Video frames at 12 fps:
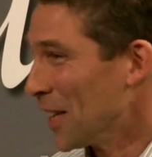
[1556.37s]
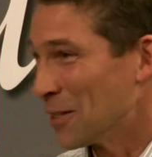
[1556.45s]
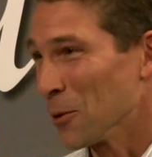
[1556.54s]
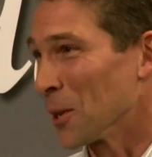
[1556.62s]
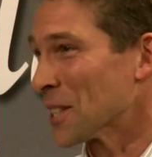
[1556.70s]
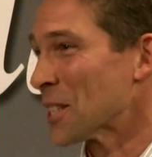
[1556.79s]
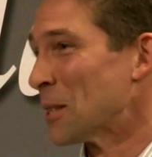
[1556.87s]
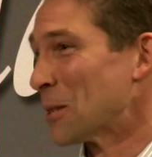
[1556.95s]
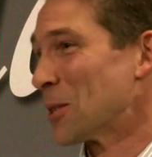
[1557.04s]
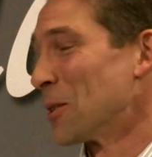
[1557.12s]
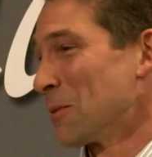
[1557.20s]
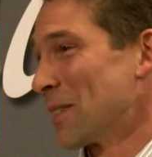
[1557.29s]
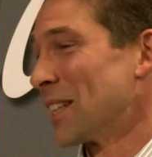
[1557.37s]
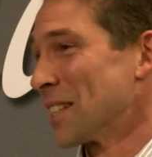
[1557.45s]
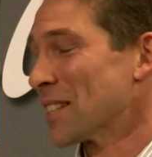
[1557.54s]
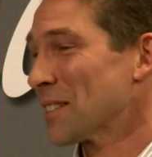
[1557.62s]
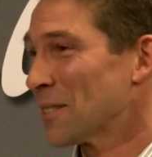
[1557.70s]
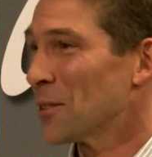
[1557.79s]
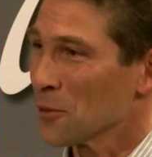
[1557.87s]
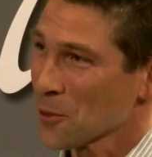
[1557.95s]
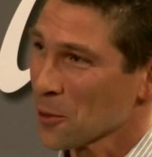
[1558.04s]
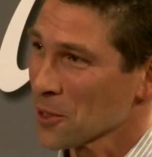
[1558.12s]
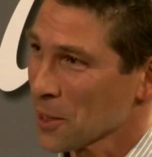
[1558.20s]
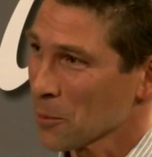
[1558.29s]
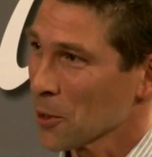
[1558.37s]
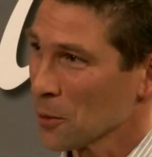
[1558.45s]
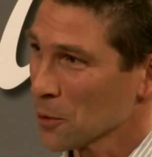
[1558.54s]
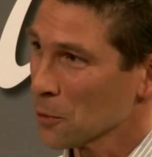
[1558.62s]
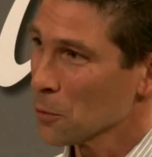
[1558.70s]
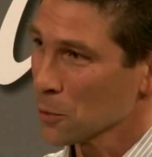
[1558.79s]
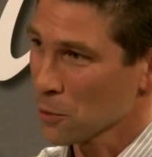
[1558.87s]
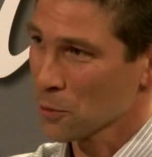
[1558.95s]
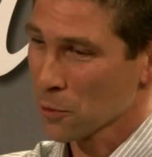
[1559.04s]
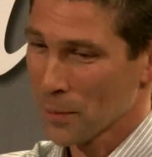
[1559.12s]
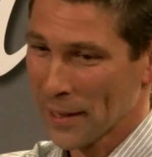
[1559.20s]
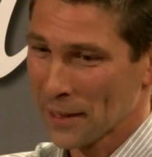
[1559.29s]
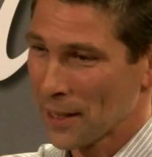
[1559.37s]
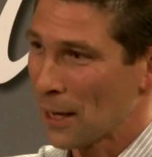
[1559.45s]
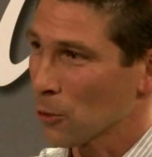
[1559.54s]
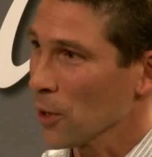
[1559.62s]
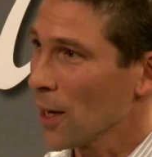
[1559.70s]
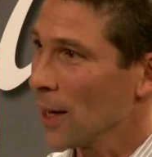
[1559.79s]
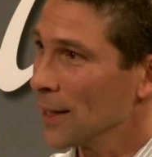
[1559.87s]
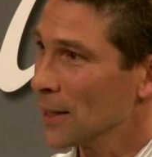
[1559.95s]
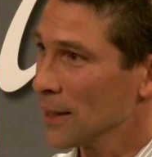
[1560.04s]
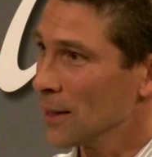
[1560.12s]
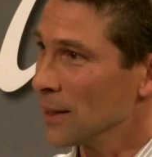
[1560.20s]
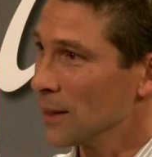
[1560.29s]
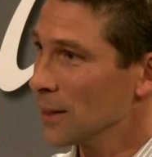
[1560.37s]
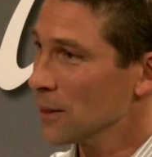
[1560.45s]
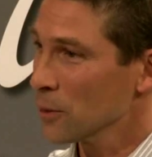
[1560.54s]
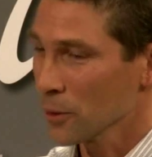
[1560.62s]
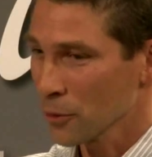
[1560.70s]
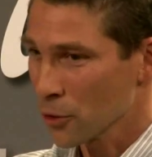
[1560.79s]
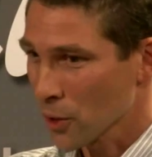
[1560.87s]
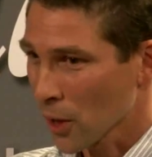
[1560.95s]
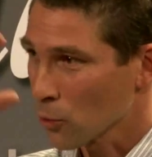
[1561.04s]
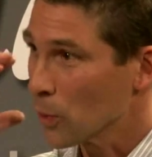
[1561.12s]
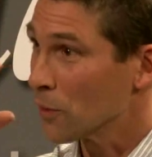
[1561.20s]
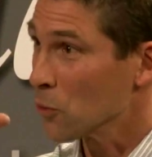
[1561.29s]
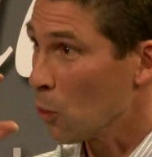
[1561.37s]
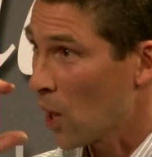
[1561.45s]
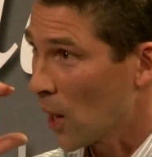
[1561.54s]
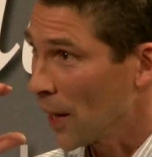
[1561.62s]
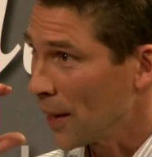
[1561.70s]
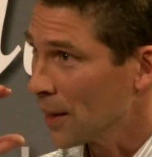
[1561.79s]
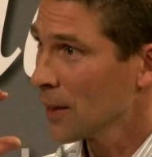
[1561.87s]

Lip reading: It works. So yes, of course, I'm going to make the outline, to start with the why.